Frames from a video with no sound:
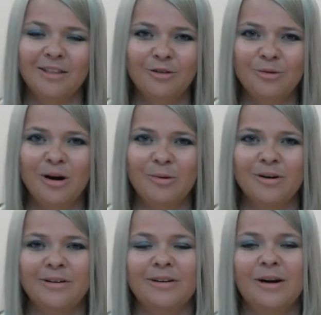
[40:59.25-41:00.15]
through
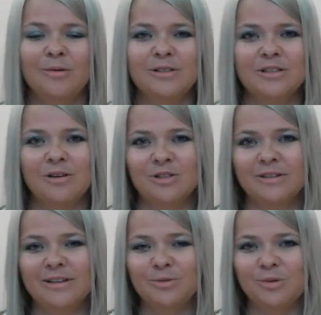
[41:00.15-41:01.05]
our social
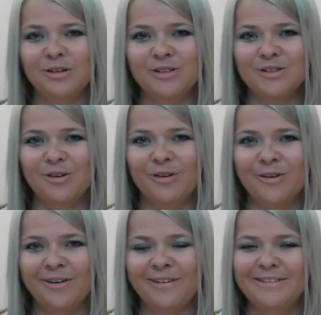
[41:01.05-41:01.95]
networks
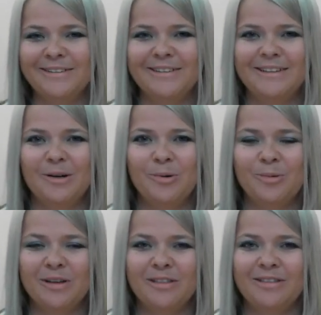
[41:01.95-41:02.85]
or
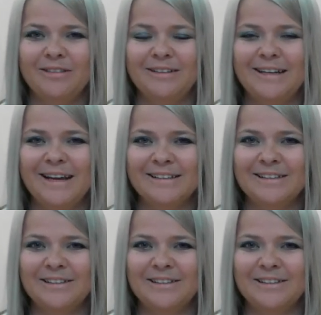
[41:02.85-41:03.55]
with next